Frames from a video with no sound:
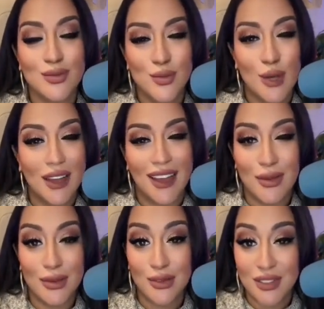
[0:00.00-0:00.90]
Mwah,
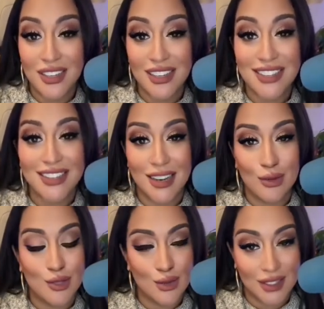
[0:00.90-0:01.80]
happy New Year's, and I
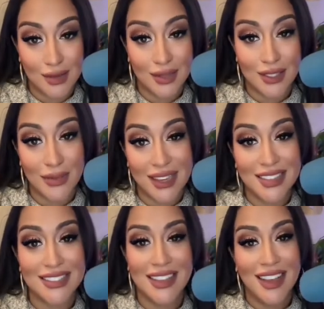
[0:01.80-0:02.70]
wish you nothing but the
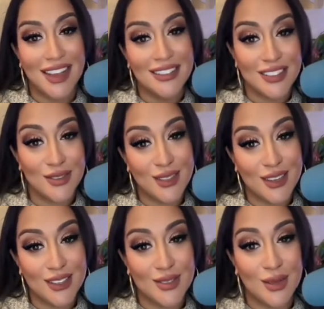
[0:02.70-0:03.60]
best. I'll see you in the
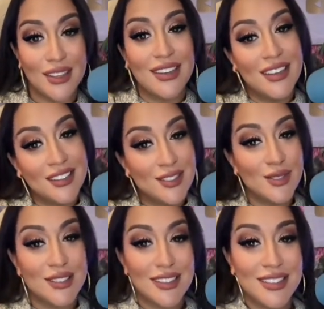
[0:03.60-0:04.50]
next one.
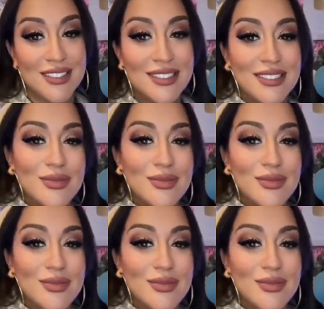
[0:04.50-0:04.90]
Deuces.